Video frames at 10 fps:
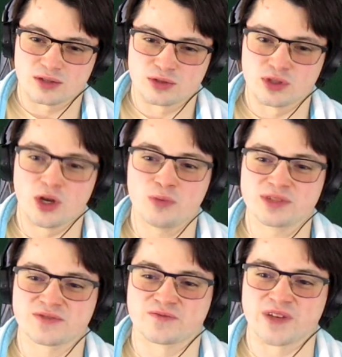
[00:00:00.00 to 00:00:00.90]
No
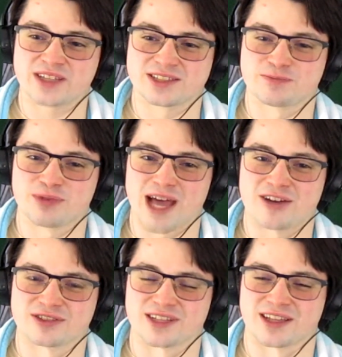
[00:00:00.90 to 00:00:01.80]
one's face
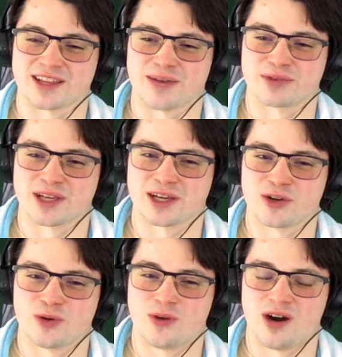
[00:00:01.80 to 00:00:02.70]
splatters like that when they hit a
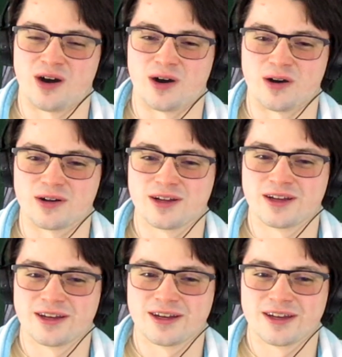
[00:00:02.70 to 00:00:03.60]
wall.
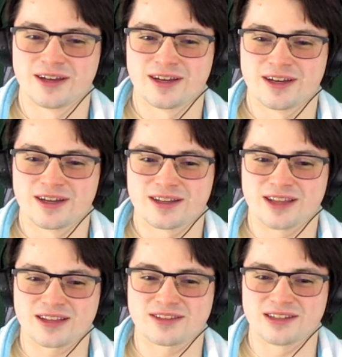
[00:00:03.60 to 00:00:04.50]

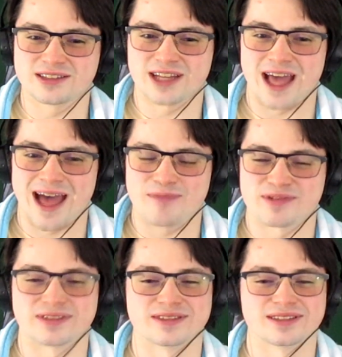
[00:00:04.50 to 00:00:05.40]
That doesn't
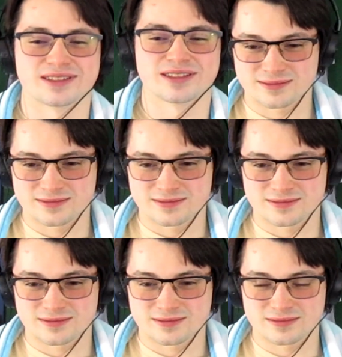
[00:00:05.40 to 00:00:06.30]
happen. Fuck
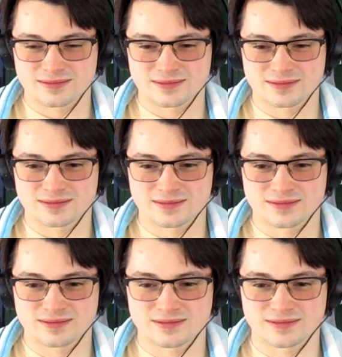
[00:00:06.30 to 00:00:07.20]
you too, meathead!